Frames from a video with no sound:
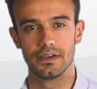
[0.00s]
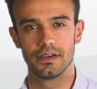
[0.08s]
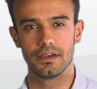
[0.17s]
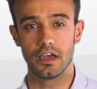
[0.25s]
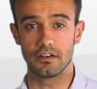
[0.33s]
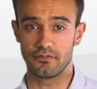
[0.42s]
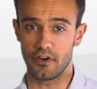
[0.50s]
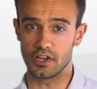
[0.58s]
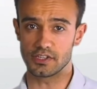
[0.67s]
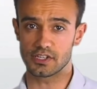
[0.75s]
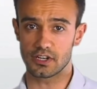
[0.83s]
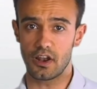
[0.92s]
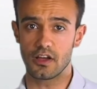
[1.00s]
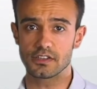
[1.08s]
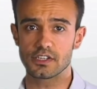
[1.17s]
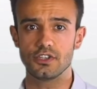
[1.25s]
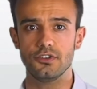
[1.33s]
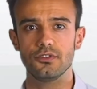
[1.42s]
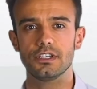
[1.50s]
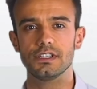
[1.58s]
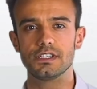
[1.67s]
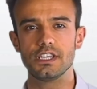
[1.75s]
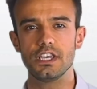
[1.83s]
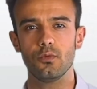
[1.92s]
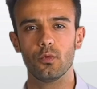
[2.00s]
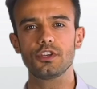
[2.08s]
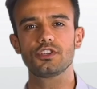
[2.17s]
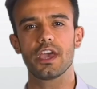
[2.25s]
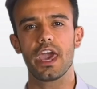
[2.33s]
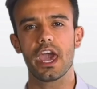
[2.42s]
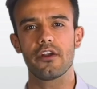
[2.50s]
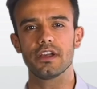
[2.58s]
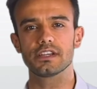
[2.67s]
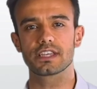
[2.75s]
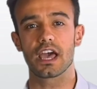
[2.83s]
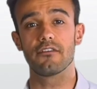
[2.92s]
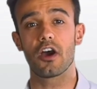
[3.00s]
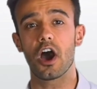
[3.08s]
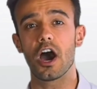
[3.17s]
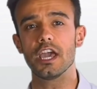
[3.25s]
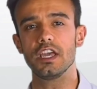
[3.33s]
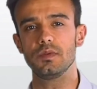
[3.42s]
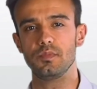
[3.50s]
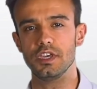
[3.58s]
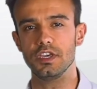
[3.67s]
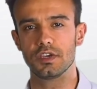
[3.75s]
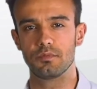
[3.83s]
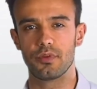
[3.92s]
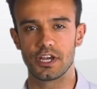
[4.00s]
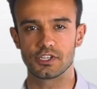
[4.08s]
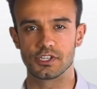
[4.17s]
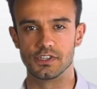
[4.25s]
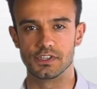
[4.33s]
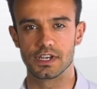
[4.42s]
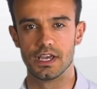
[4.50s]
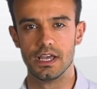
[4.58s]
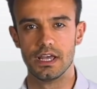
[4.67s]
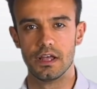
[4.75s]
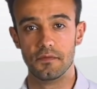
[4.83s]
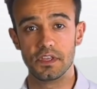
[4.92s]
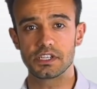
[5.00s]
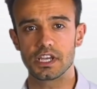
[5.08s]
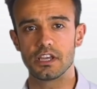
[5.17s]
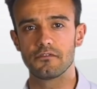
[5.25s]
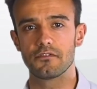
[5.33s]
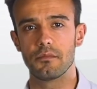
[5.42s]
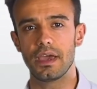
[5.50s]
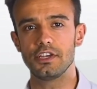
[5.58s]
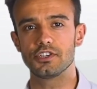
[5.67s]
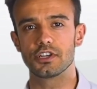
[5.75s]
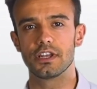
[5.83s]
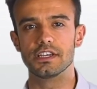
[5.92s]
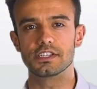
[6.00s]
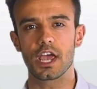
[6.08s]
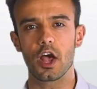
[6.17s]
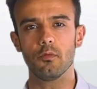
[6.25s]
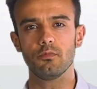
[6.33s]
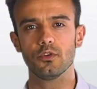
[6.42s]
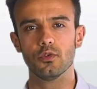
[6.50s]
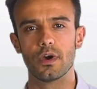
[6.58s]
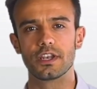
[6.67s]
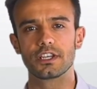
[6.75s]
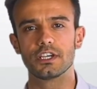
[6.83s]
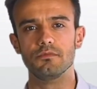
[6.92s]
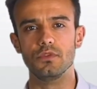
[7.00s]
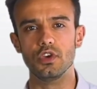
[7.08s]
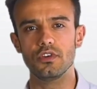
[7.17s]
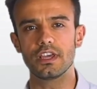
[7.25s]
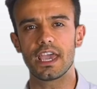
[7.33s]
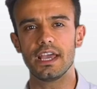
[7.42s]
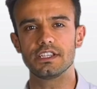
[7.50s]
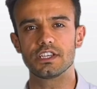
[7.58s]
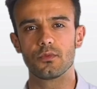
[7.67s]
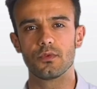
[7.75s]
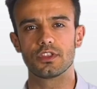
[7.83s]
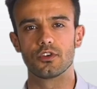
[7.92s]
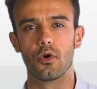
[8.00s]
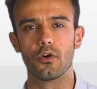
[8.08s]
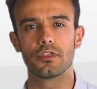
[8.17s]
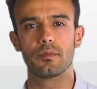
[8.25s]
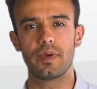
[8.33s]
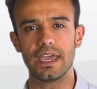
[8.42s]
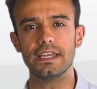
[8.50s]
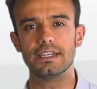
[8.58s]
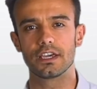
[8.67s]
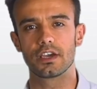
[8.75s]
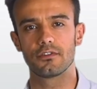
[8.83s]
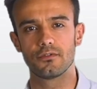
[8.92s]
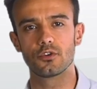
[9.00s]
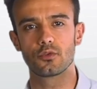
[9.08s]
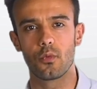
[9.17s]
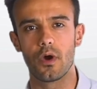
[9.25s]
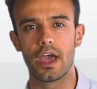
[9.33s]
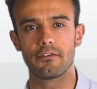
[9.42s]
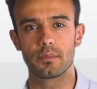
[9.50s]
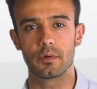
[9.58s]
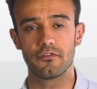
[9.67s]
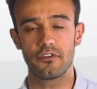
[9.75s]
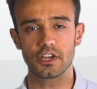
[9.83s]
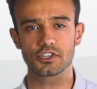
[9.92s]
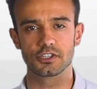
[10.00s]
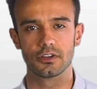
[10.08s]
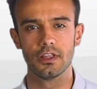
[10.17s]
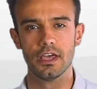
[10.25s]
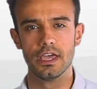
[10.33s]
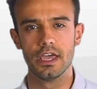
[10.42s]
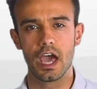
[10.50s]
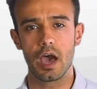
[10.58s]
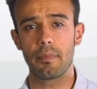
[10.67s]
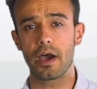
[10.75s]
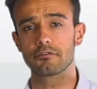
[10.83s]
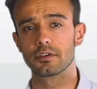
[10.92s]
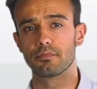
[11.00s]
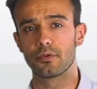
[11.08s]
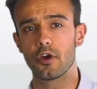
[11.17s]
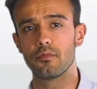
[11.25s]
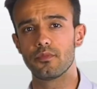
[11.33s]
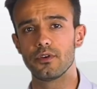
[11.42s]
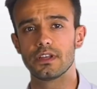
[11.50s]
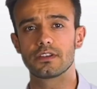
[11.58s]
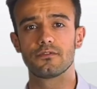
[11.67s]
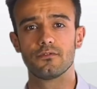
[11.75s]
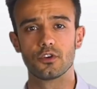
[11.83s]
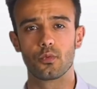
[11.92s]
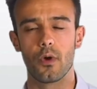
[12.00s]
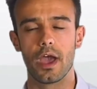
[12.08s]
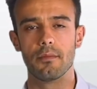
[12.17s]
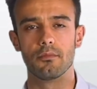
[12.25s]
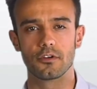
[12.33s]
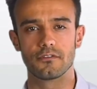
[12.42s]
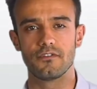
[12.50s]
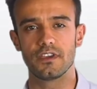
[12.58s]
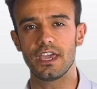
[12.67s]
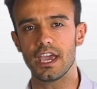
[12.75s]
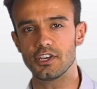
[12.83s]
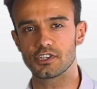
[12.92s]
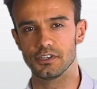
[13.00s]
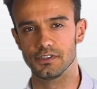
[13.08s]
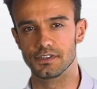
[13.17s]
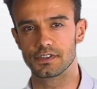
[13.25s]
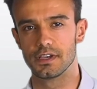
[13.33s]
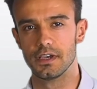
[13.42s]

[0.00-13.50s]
At first glance, you can see which areas have high peak pressures. This information is helpful when communicating with an orthopedic footwear professional about appropriate footwear modifications.